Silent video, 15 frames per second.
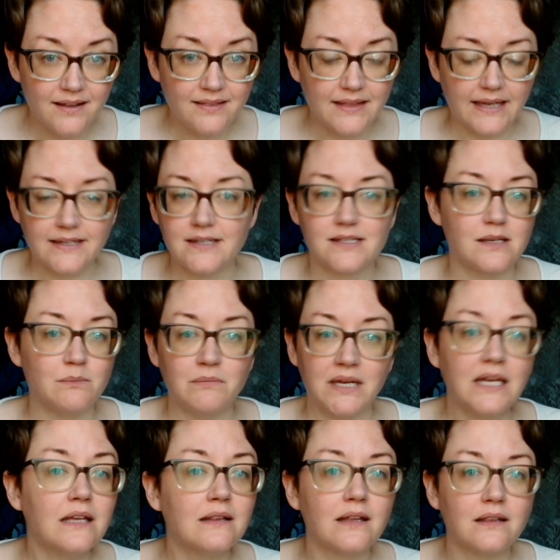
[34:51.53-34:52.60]
that doesn't
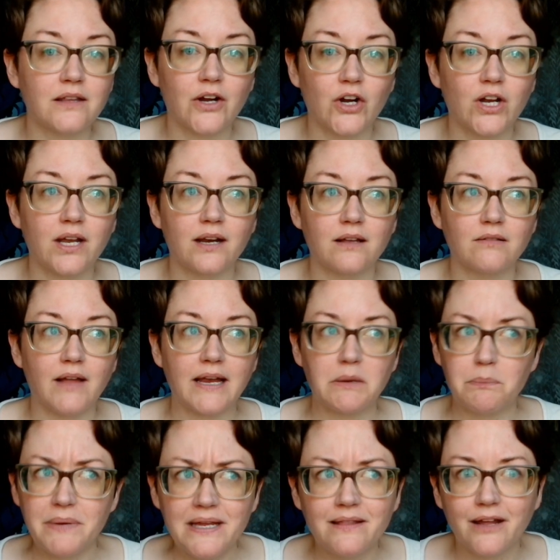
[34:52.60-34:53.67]
mean that they're going to like
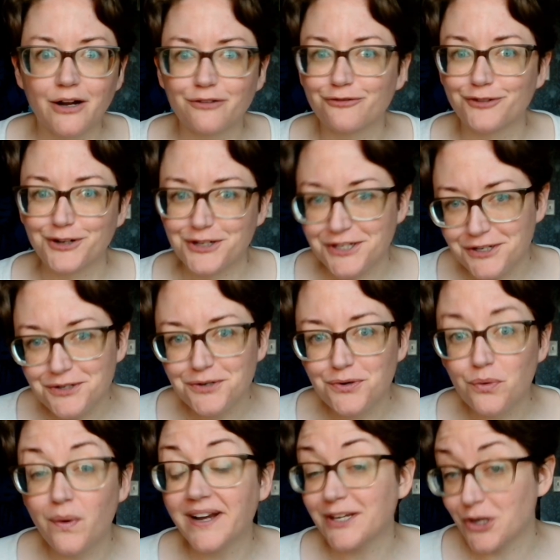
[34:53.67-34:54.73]
be there for you
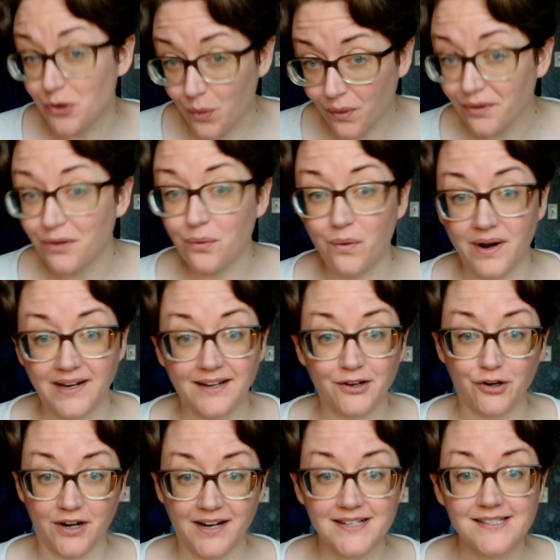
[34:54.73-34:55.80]
when you're the one in
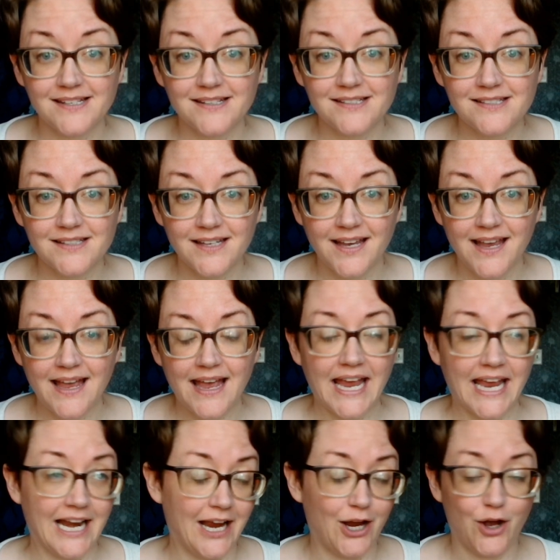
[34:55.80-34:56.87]
crisis
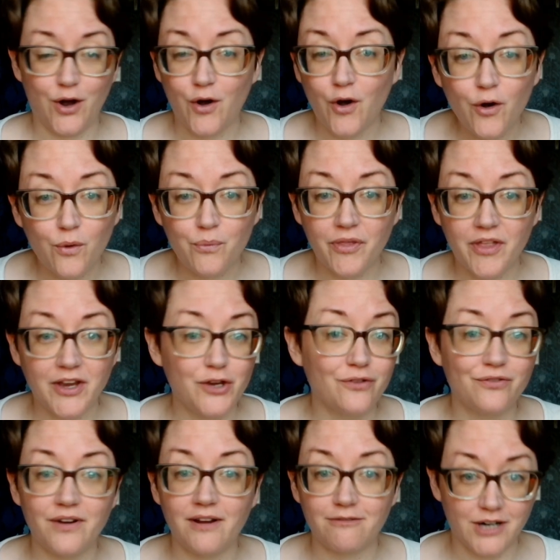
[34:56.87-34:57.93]
and I hope that
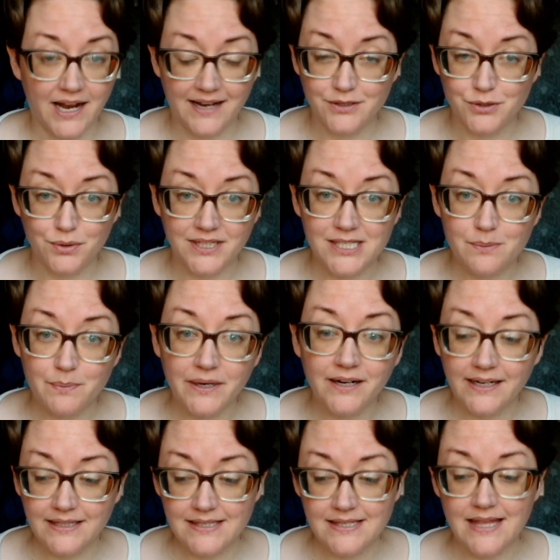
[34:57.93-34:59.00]
you've never had to
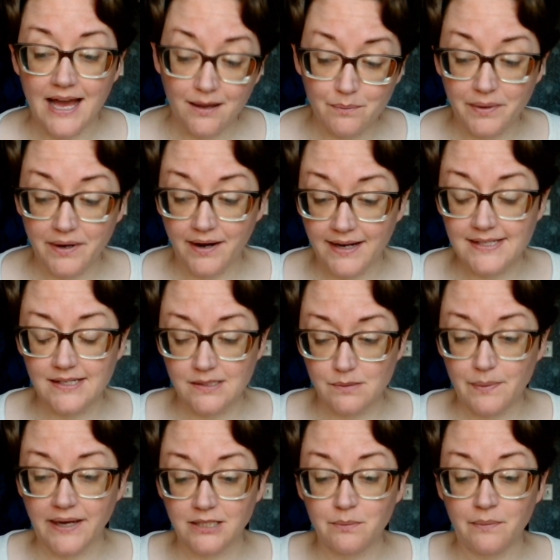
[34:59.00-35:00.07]
experience that, but I
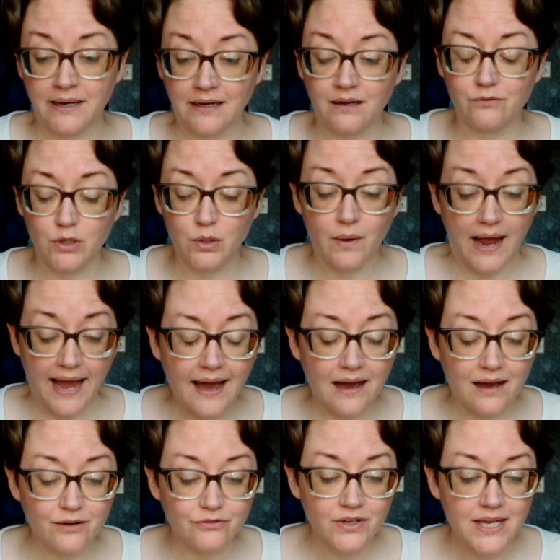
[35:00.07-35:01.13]
suspect many of you
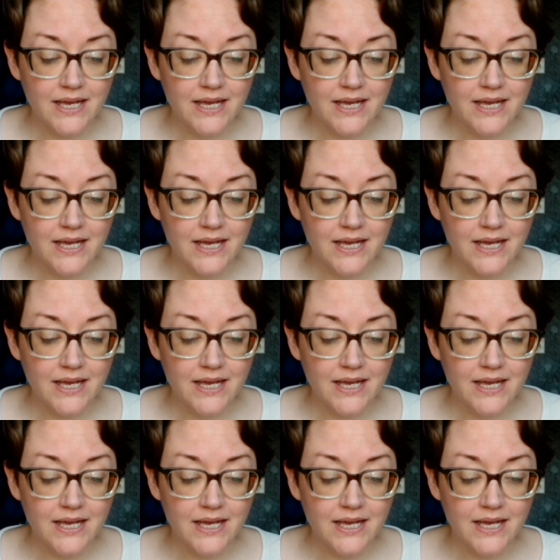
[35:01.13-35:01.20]
have.